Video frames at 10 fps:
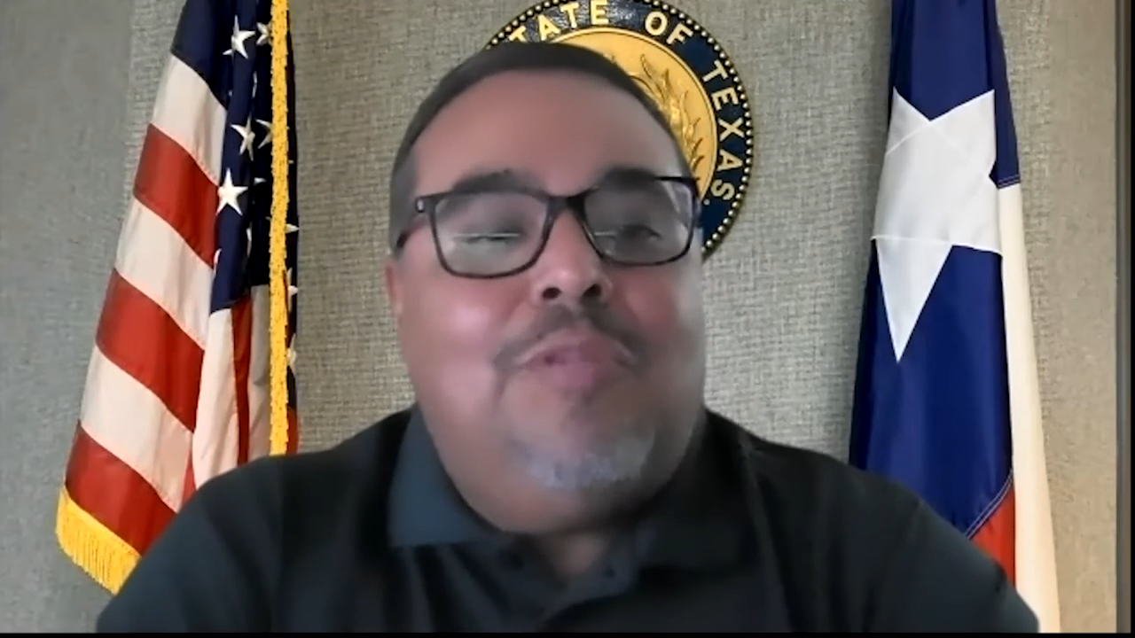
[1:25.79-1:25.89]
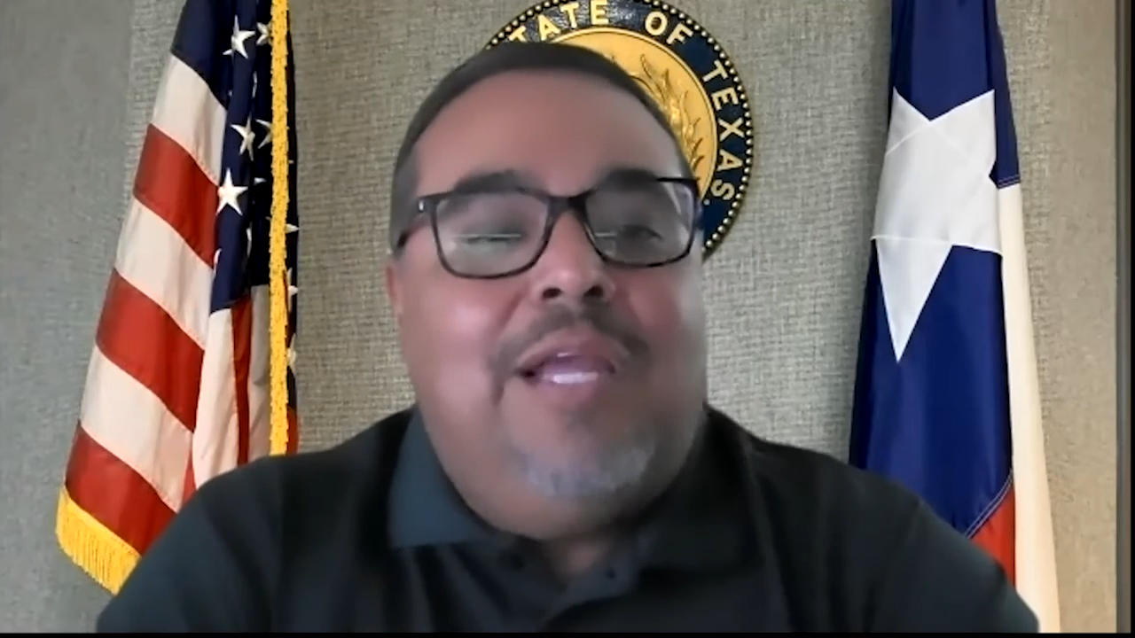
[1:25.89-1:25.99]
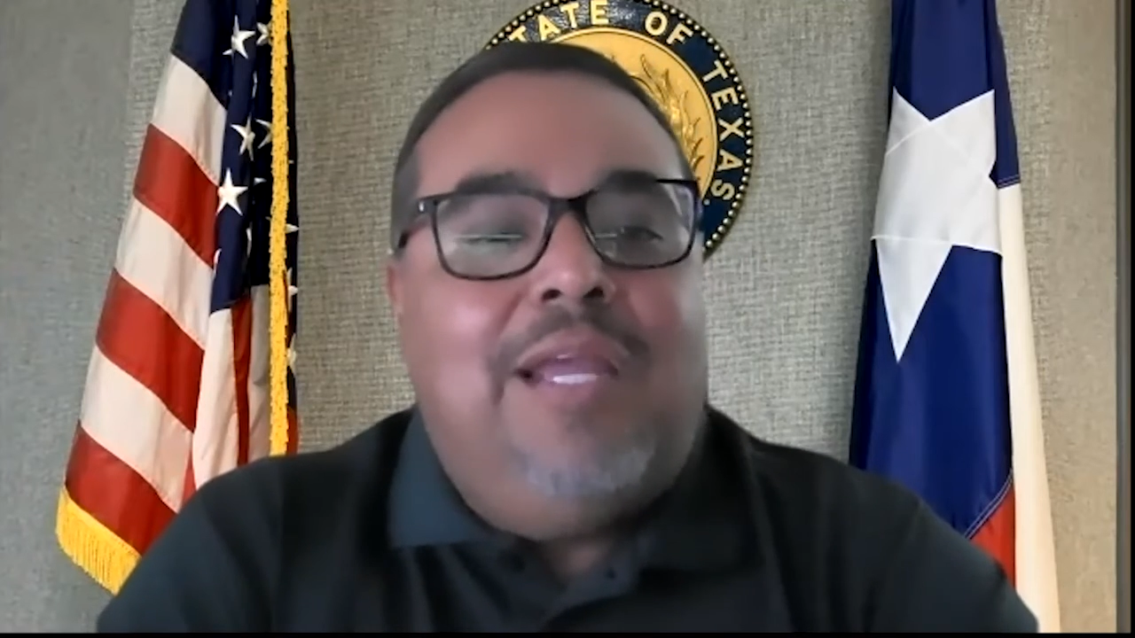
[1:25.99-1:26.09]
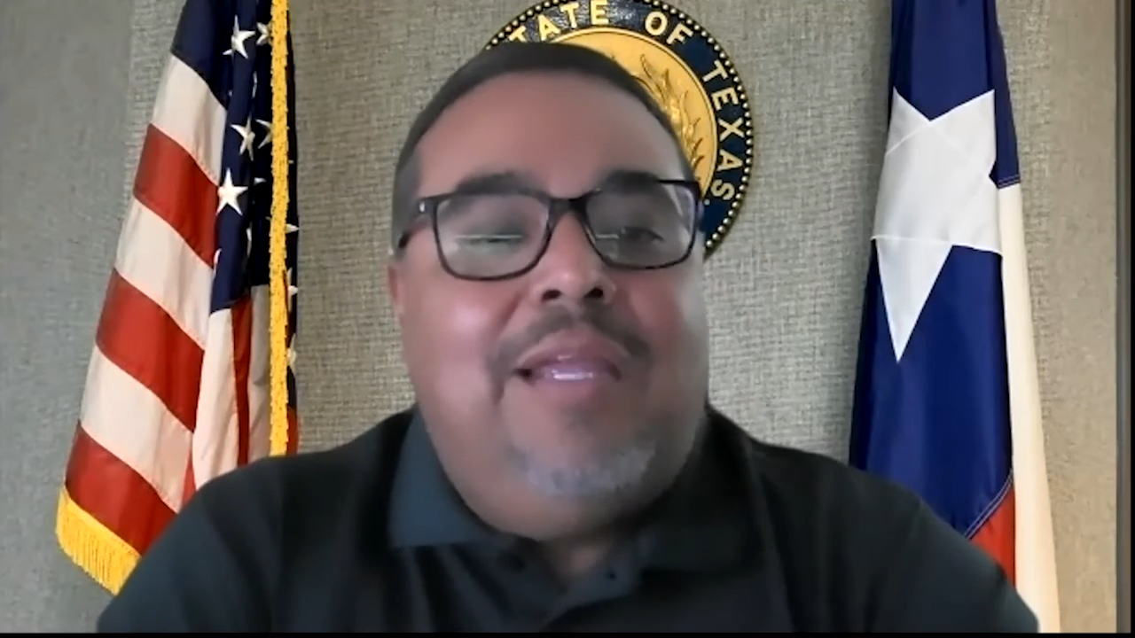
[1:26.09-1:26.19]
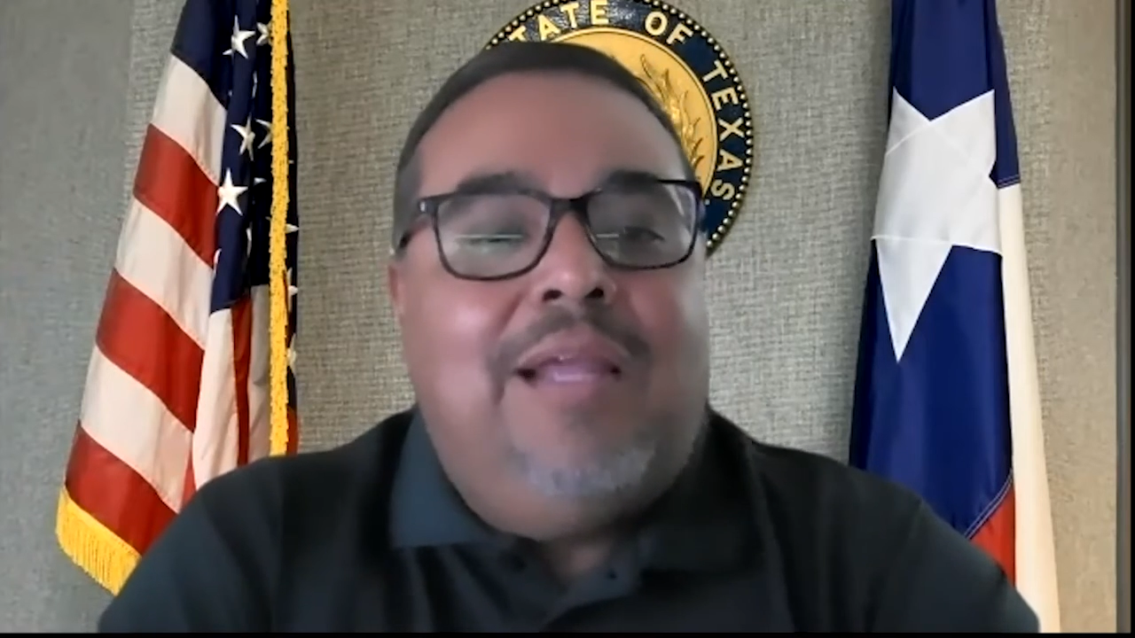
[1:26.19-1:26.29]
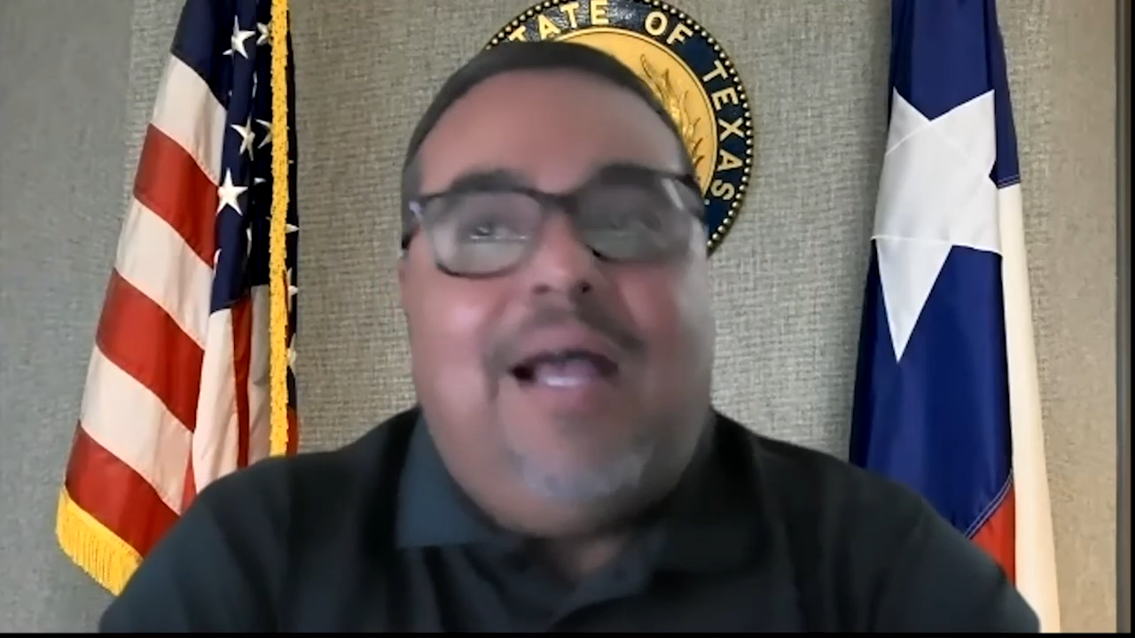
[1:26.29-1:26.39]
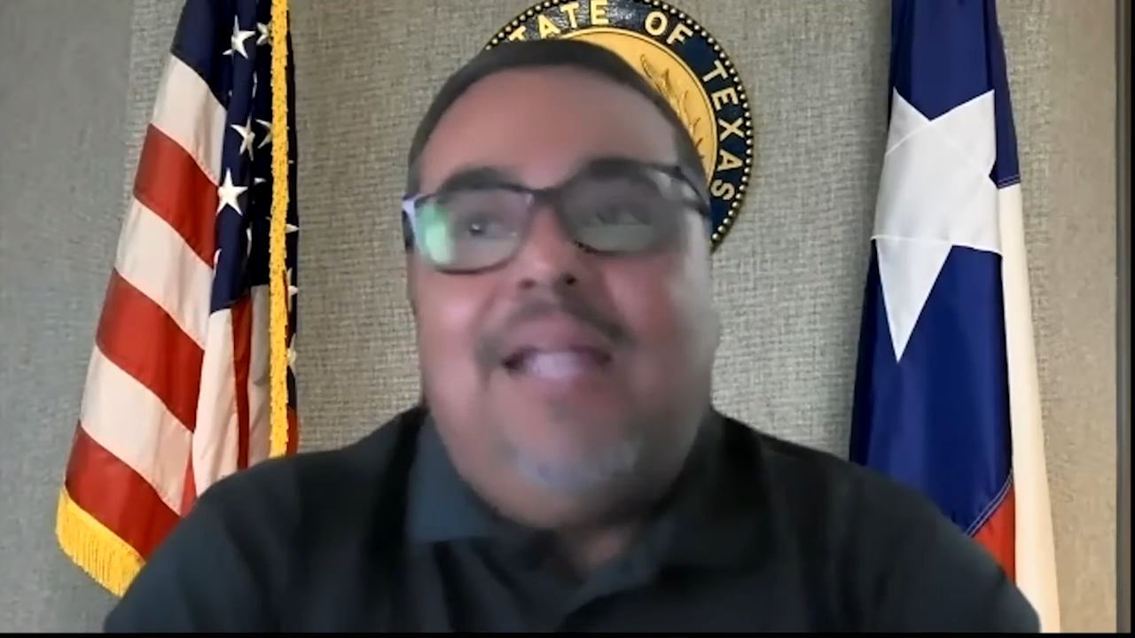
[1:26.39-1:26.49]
day.